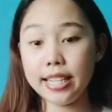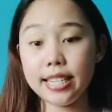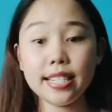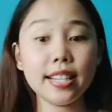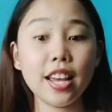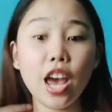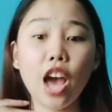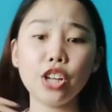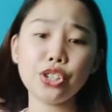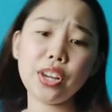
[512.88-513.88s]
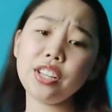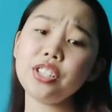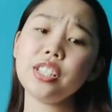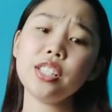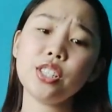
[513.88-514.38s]
LXDE.
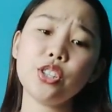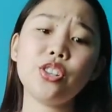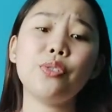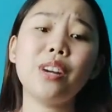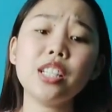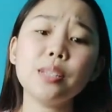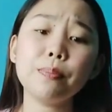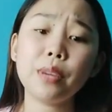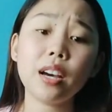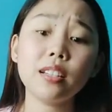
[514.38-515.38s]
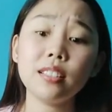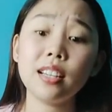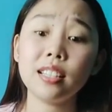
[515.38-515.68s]
Desktop